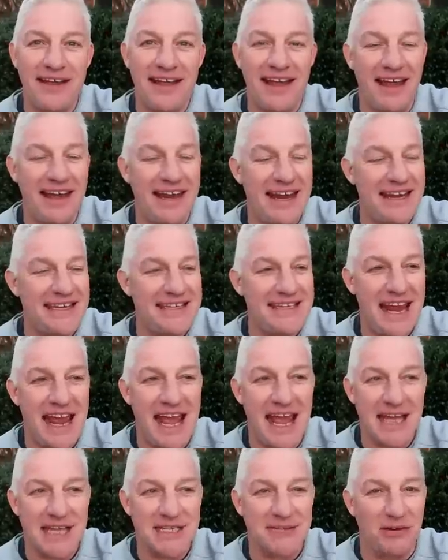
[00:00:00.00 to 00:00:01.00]
and he
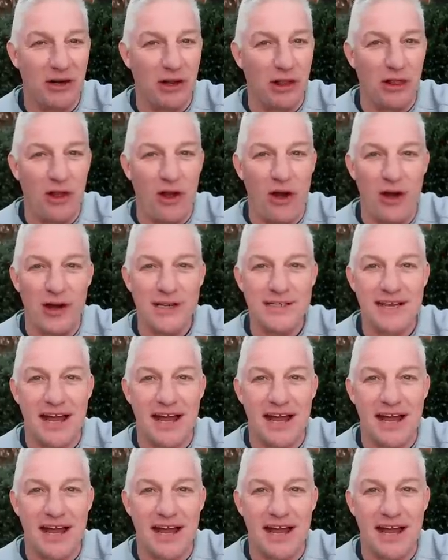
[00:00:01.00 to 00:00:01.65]
tanks for a long